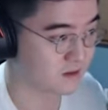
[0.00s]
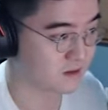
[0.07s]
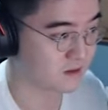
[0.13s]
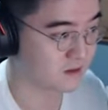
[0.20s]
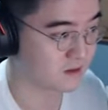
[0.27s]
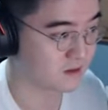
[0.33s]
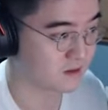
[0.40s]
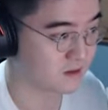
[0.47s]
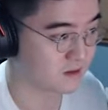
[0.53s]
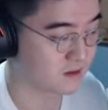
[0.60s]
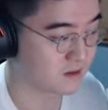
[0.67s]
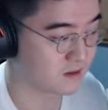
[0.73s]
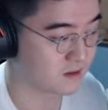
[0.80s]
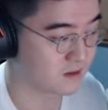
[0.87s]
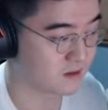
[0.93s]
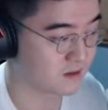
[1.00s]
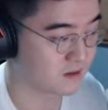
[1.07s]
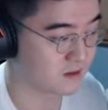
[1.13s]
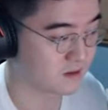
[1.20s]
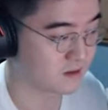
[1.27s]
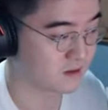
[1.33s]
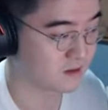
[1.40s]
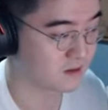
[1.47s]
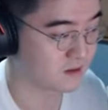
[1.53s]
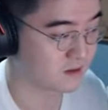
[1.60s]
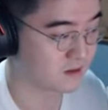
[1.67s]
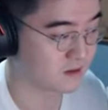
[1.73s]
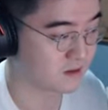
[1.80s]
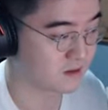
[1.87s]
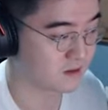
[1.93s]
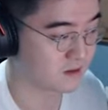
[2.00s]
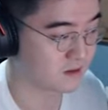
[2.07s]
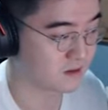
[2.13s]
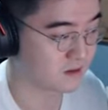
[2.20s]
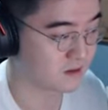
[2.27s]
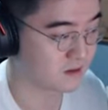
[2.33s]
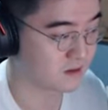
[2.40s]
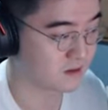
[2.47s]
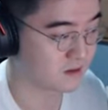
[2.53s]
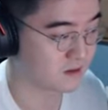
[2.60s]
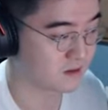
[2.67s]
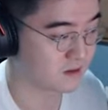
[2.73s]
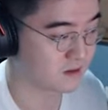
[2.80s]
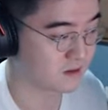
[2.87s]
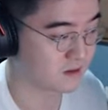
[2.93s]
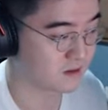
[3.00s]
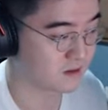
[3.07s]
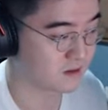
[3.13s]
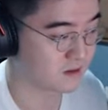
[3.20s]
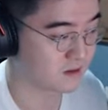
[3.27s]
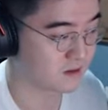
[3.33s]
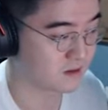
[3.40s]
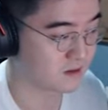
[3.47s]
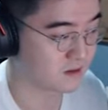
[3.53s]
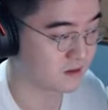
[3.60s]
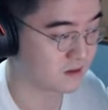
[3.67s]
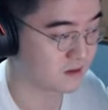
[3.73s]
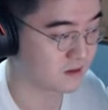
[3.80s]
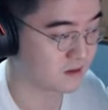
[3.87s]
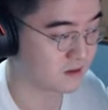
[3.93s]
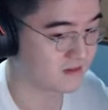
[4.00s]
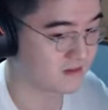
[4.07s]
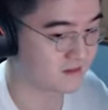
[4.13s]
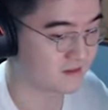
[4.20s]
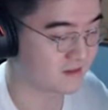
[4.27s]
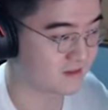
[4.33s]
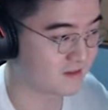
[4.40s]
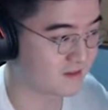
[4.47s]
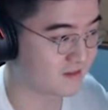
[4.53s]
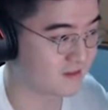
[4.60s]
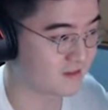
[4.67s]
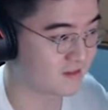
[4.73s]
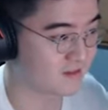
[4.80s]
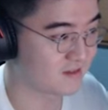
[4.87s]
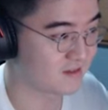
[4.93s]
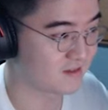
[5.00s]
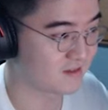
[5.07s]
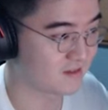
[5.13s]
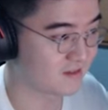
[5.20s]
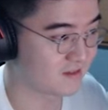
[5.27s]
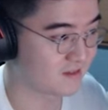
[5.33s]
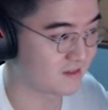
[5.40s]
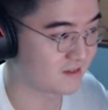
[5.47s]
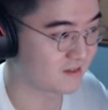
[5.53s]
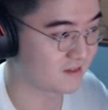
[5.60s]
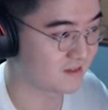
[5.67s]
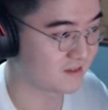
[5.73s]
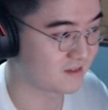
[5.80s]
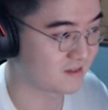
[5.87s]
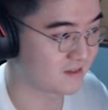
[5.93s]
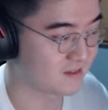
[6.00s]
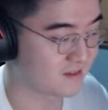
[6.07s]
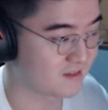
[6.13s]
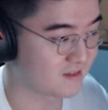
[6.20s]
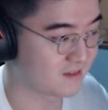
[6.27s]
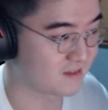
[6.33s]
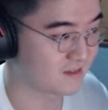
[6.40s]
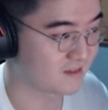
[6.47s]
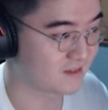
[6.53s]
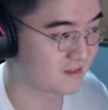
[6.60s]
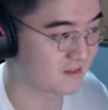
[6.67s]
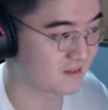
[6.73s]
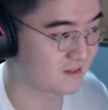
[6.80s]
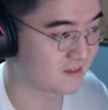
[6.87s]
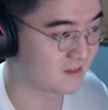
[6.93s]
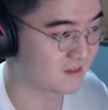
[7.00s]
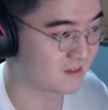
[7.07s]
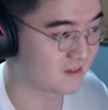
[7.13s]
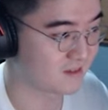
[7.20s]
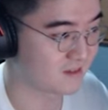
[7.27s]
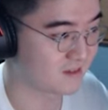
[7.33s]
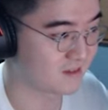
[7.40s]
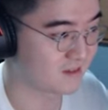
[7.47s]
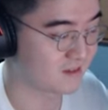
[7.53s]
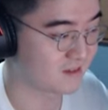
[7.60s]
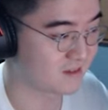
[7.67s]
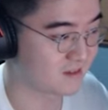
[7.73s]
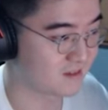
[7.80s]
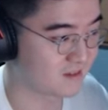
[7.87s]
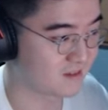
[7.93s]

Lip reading: This person isn't speaking.